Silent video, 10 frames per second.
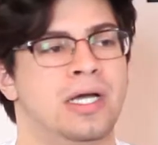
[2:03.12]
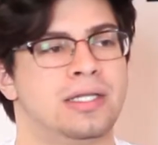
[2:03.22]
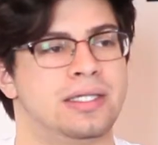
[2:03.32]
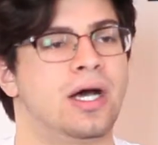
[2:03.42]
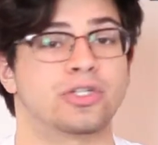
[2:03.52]

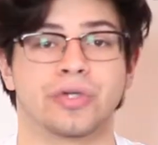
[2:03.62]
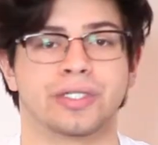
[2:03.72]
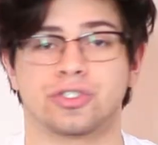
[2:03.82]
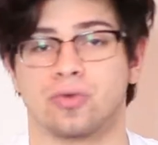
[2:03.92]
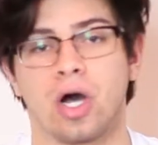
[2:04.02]
The
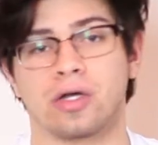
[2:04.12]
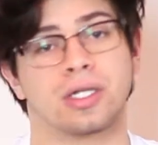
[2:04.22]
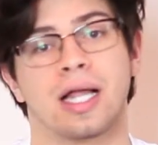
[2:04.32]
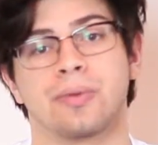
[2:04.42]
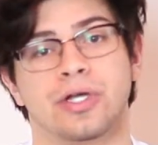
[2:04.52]
Andreas Serrano
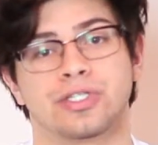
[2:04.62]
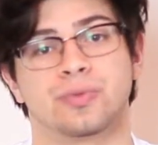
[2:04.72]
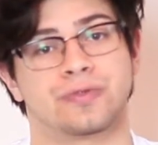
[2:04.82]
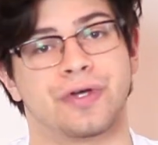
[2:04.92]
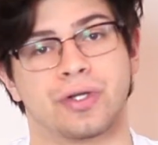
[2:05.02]
collaboration
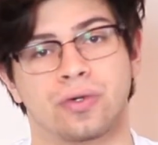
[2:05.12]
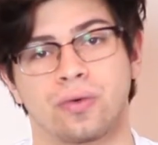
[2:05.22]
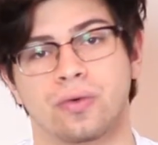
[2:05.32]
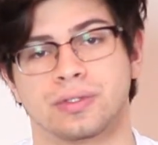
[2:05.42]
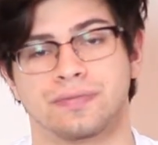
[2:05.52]
was very
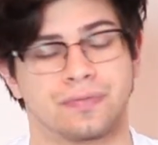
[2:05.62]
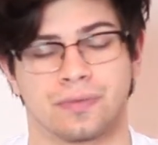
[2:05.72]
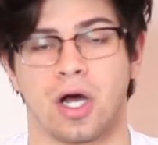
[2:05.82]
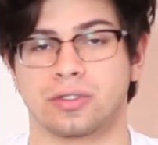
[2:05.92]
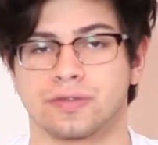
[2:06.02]
cool. It's
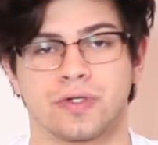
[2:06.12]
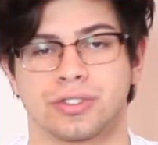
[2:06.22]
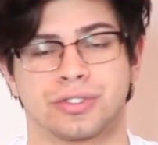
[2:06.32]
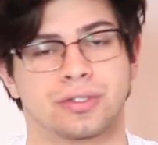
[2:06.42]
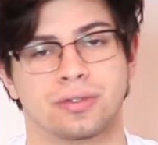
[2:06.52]

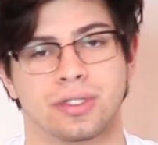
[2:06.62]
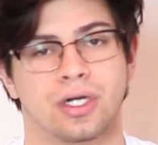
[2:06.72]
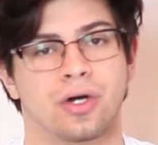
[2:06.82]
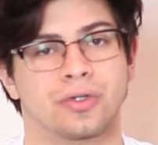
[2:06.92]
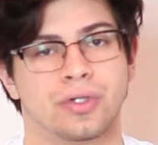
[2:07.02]
controversial, you
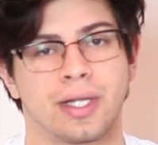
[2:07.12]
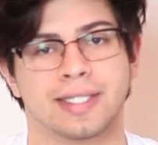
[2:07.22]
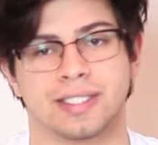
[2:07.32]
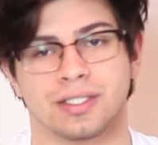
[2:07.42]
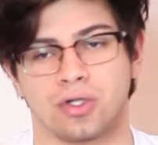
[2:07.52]
know,
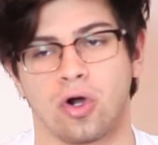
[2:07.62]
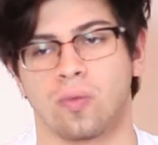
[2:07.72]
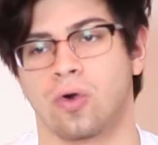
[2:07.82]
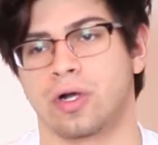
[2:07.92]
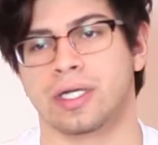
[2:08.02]
utilizing his
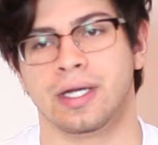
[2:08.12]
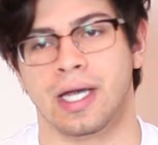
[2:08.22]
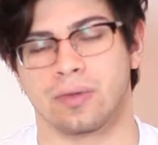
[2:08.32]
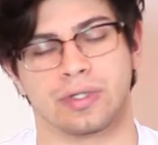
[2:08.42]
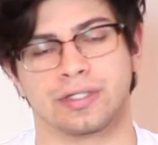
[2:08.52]
artwork
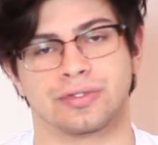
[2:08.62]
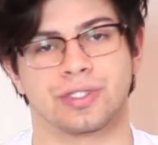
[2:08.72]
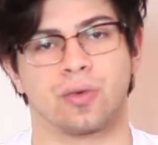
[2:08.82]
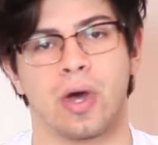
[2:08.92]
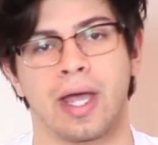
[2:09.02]
in a really
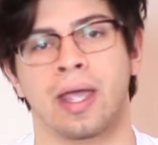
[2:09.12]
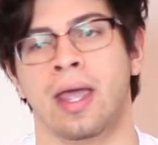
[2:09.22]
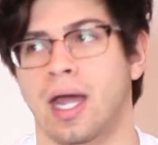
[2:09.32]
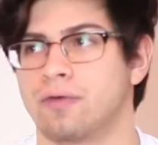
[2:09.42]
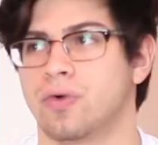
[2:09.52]
interesting way.
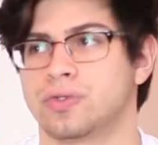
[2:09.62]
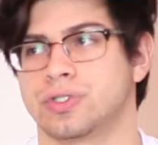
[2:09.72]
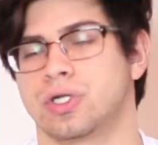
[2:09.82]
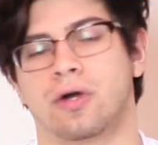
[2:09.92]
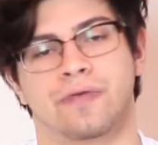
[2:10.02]
And of course the
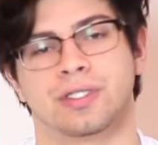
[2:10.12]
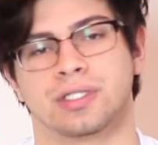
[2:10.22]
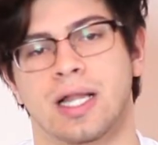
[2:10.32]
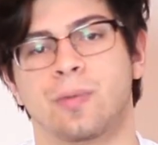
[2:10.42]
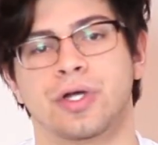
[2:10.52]
Scarface
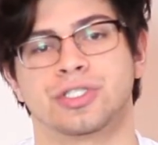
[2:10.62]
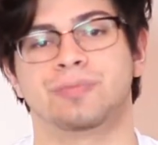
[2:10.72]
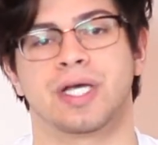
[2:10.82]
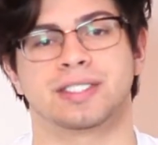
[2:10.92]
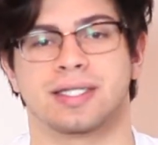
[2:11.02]
collaboration,
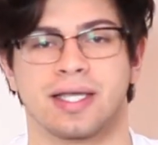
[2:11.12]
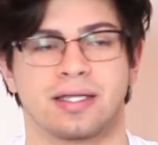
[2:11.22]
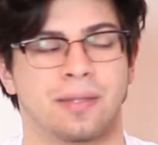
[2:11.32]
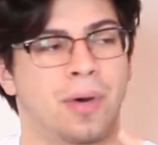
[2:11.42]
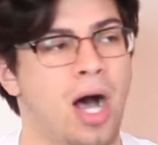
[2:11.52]
because I
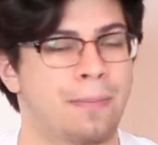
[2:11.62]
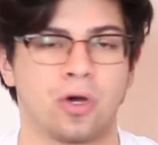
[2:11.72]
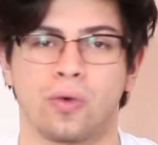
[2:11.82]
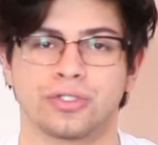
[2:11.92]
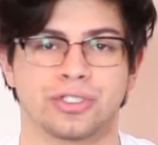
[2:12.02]
think the pop
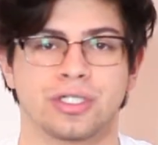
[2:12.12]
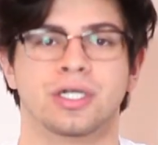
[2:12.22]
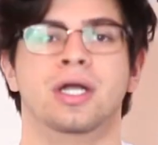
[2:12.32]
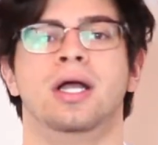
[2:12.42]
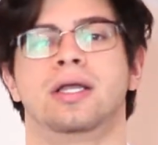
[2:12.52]

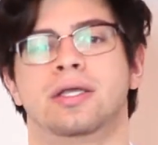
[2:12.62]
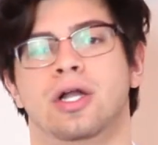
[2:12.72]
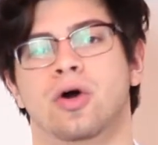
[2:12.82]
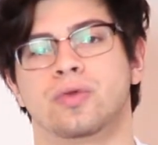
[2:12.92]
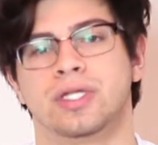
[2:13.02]
culture, you
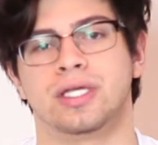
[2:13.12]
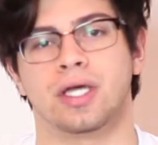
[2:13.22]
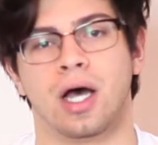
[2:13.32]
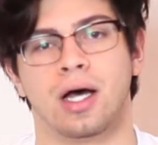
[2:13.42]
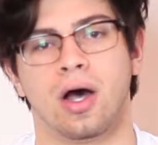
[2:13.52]
know, the
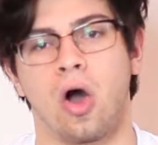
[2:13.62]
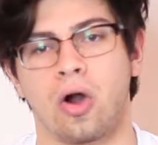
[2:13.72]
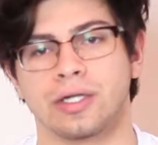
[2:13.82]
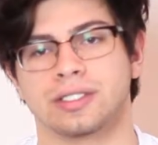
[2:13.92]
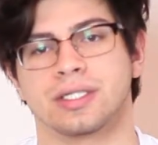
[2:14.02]

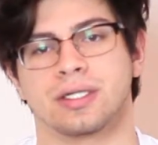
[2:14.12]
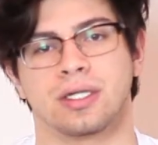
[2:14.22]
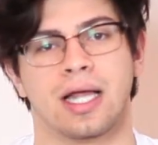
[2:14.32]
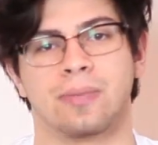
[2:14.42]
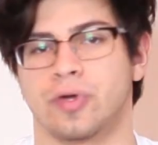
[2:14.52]
art
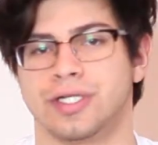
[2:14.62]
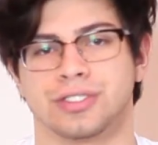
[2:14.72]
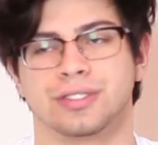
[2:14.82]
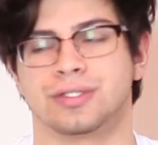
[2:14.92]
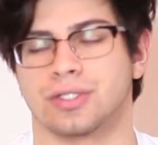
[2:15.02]

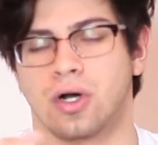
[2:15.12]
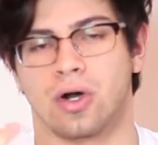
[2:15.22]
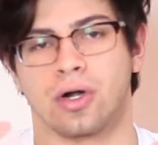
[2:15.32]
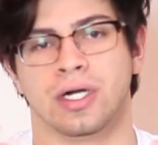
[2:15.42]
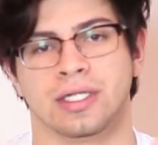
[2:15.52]
collaborations
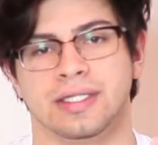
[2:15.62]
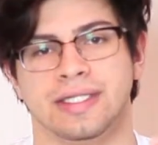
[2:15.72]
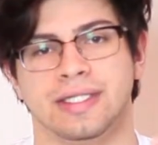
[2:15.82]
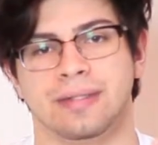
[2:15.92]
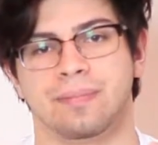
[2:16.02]
are
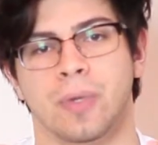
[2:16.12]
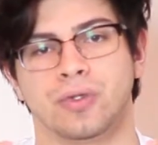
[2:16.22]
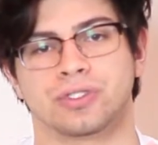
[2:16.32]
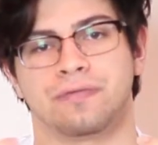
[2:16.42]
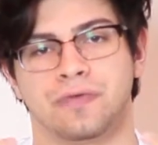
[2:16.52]
the
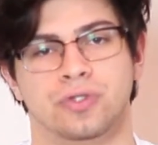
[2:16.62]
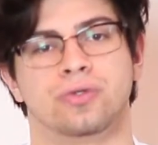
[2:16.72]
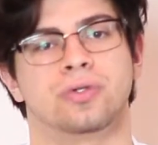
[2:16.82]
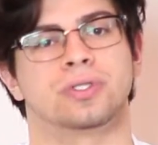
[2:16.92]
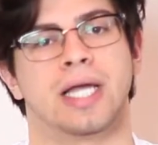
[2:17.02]
most
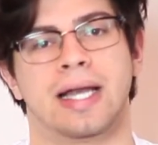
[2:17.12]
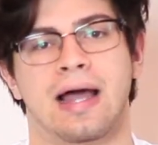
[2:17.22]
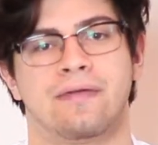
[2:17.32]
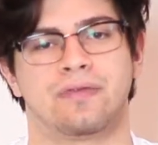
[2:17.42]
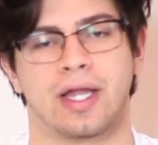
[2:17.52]
fueled and
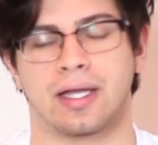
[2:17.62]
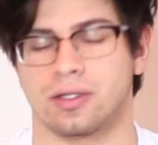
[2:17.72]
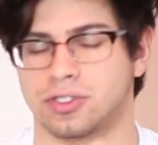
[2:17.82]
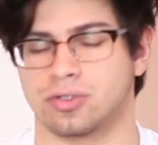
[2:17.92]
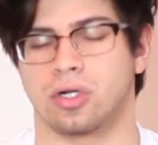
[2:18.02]
have like
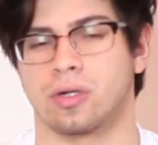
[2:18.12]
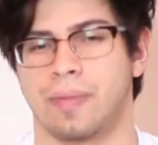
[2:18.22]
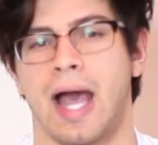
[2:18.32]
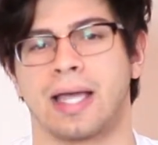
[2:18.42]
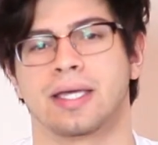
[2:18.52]
a stronger
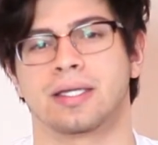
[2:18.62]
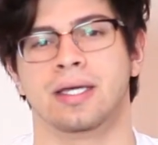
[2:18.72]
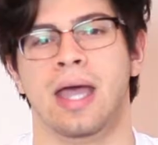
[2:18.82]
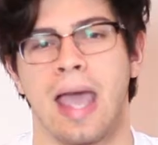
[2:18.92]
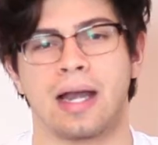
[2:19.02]
backing
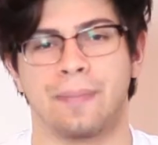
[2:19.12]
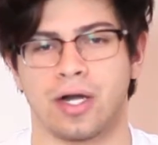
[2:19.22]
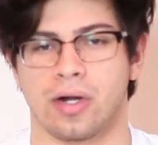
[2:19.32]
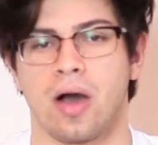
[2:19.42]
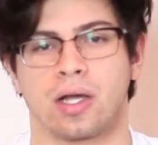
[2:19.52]
and a
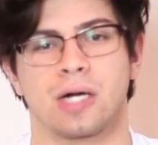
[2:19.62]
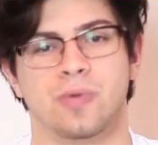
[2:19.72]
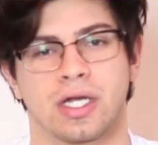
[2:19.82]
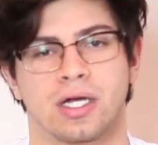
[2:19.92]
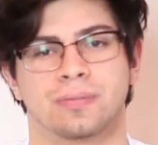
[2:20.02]
better outcome
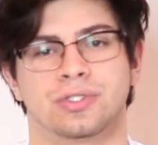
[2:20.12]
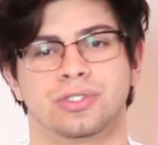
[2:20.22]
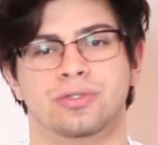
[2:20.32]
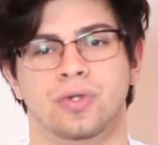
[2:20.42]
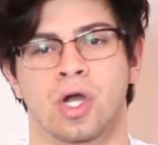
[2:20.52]
when it comes
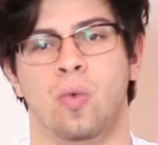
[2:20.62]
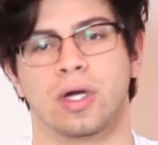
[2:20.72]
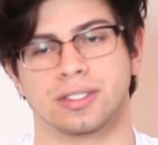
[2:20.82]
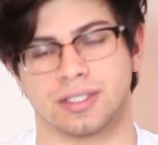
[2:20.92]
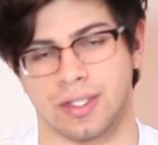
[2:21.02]
to
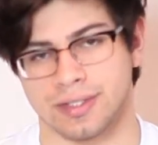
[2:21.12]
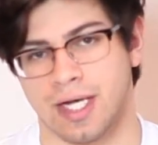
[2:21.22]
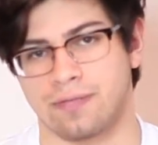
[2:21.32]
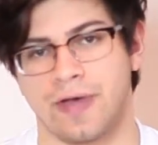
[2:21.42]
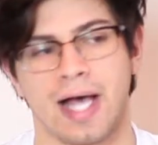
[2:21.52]
what sells
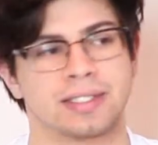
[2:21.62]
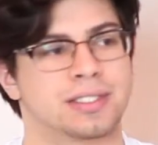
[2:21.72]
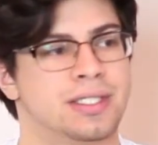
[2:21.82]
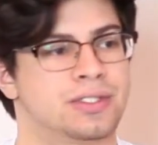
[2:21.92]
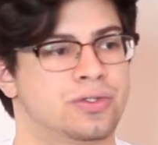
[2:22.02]
out
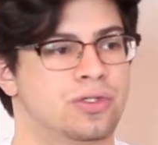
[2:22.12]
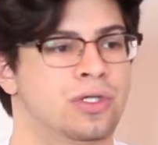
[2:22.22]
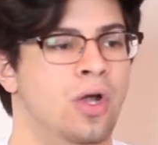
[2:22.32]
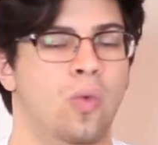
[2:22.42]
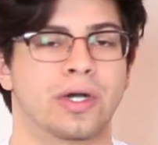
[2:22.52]
fastest or
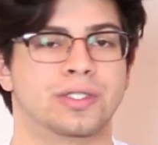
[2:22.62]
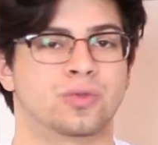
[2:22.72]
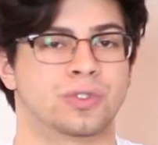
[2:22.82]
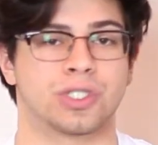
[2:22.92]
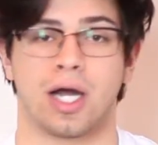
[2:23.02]
what is
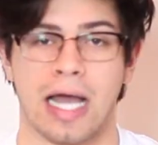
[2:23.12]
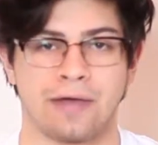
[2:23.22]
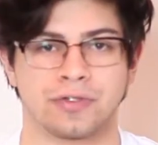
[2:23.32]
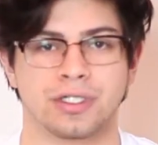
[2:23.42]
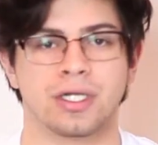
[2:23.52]
sought
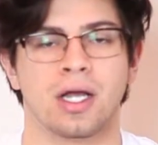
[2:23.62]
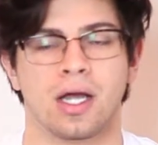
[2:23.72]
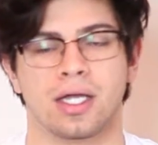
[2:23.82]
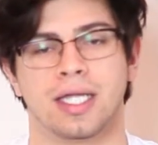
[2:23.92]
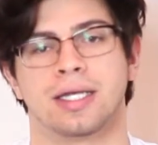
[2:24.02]
after
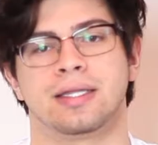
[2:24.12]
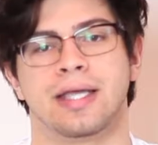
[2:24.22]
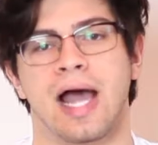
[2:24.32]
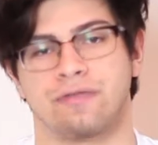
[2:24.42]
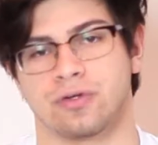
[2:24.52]
in
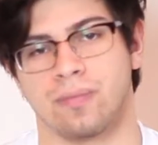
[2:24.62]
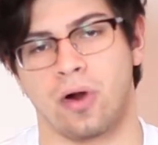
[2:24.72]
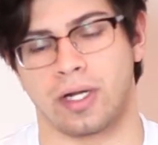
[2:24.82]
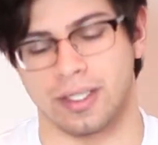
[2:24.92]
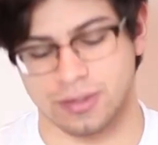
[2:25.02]
the
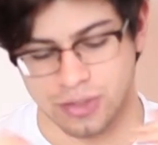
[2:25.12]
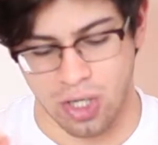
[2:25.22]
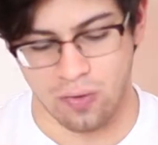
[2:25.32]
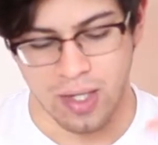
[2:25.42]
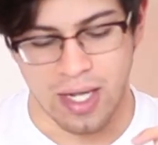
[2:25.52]
aftermarket.
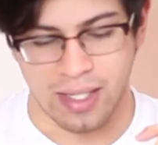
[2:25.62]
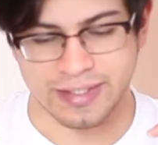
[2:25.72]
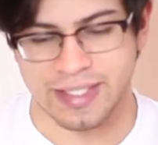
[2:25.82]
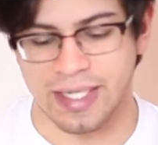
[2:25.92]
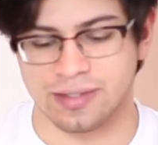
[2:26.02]
So
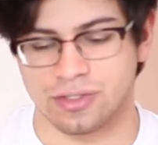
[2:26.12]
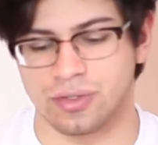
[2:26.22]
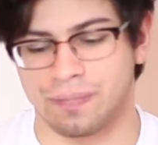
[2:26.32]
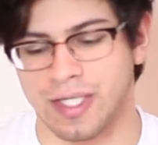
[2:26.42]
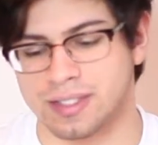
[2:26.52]
let's get into
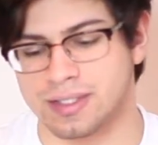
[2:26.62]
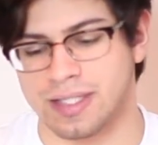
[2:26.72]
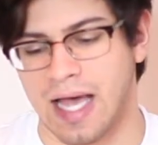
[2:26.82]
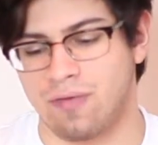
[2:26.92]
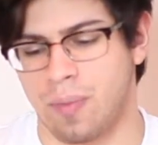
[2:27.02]
the pieces.
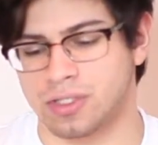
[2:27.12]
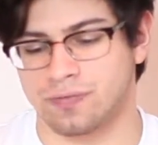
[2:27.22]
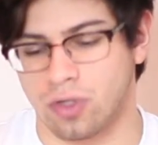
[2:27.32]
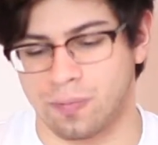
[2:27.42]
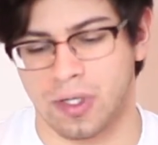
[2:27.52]
They have a bunch of
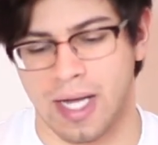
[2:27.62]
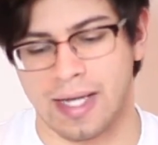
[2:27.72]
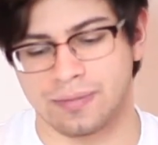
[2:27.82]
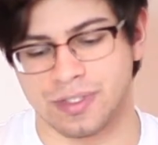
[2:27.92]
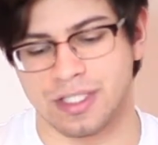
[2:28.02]
lookbook
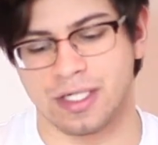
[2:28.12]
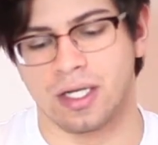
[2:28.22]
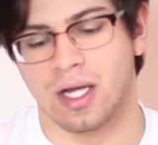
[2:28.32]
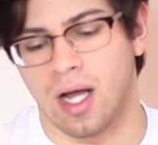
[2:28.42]
items here.